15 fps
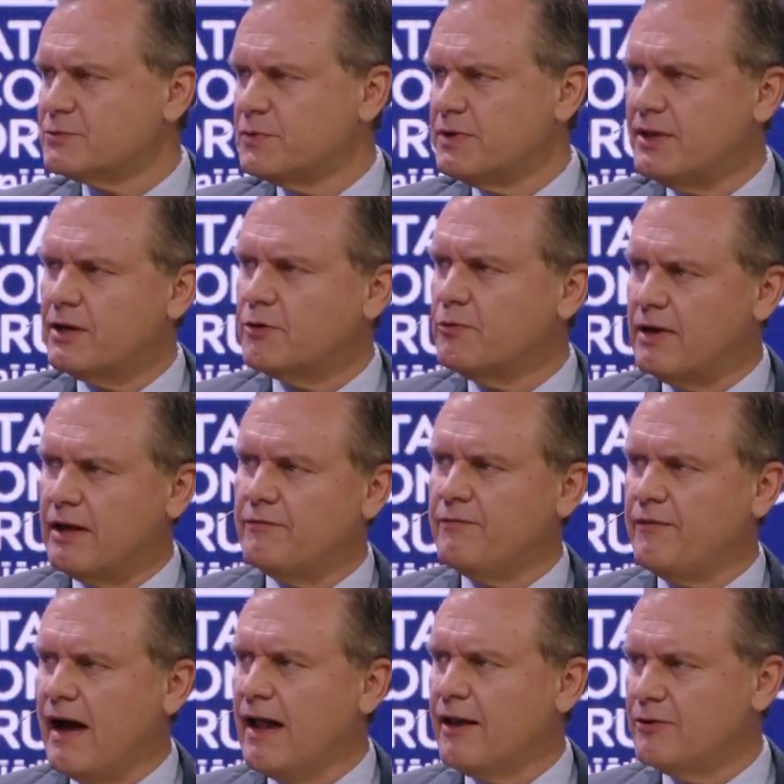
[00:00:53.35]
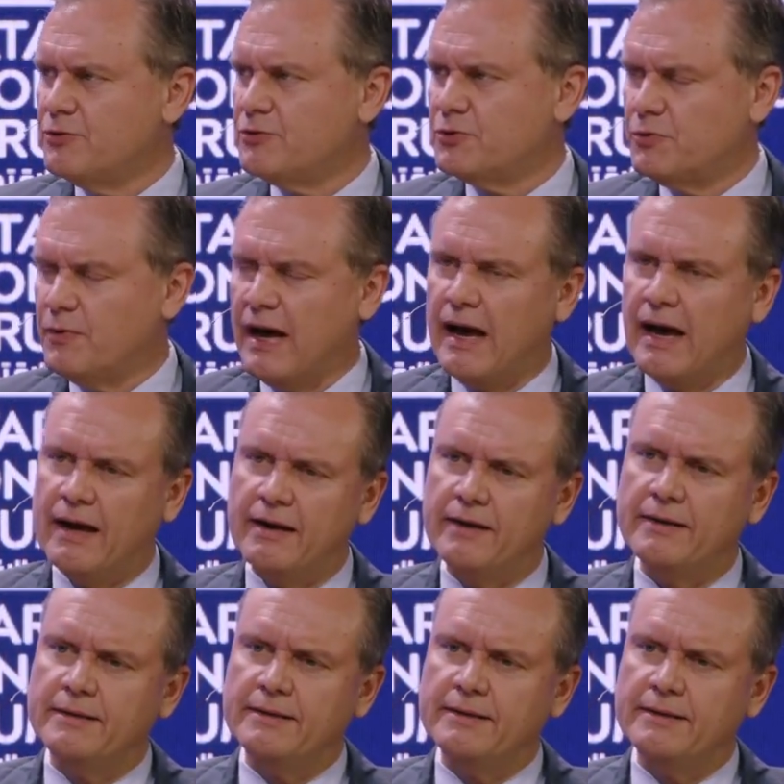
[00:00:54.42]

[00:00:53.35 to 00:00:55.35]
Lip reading: we think we have value to add